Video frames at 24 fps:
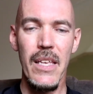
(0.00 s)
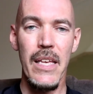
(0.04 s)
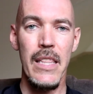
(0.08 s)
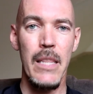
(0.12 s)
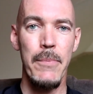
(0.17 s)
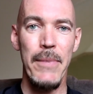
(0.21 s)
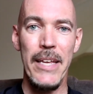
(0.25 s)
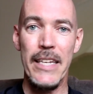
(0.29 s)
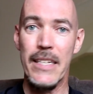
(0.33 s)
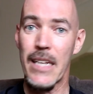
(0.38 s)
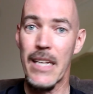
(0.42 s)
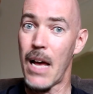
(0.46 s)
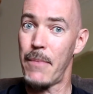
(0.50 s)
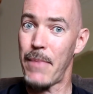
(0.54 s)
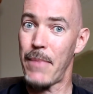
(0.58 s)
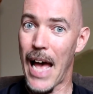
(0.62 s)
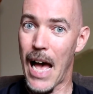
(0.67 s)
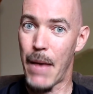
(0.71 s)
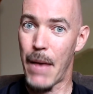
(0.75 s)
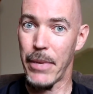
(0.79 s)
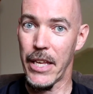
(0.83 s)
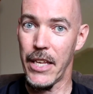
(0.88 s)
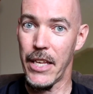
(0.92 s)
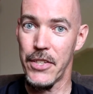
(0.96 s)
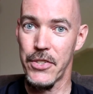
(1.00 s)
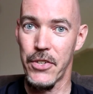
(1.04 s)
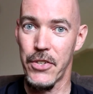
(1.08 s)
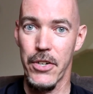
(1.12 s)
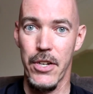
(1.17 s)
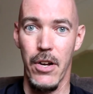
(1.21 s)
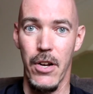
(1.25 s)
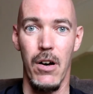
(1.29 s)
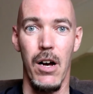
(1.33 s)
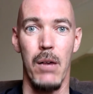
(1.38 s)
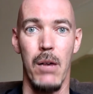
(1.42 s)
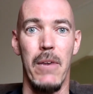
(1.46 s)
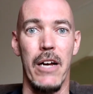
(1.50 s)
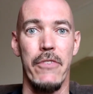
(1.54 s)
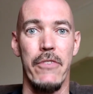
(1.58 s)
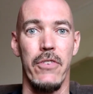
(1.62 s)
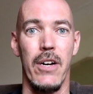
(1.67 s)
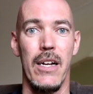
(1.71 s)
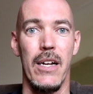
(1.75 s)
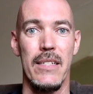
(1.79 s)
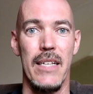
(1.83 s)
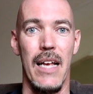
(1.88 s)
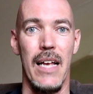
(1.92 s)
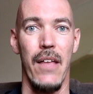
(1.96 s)
in the meantime, happy Easter to all my
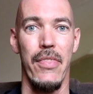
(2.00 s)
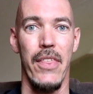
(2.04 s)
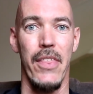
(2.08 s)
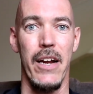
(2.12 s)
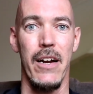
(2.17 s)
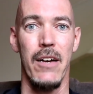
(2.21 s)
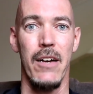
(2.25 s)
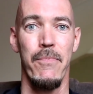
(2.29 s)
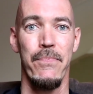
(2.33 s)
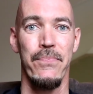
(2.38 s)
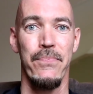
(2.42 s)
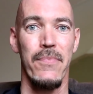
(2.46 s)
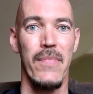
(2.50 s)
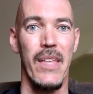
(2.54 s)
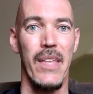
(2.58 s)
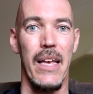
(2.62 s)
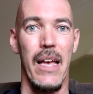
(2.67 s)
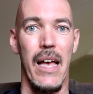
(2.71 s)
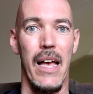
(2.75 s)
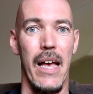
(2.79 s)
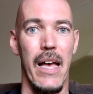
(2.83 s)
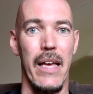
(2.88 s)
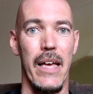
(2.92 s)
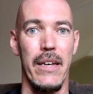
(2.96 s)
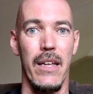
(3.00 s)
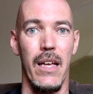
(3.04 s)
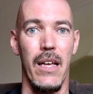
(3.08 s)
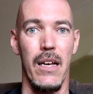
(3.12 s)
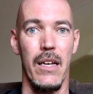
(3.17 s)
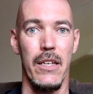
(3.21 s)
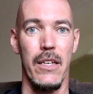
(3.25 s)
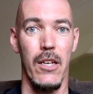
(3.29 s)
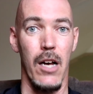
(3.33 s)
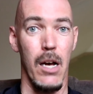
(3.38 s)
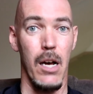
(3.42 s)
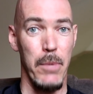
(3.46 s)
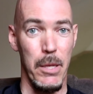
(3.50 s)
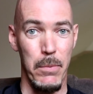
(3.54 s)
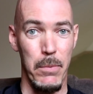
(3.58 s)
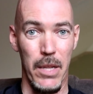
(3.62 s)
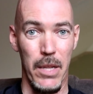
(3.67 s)
friends out there, and y'all be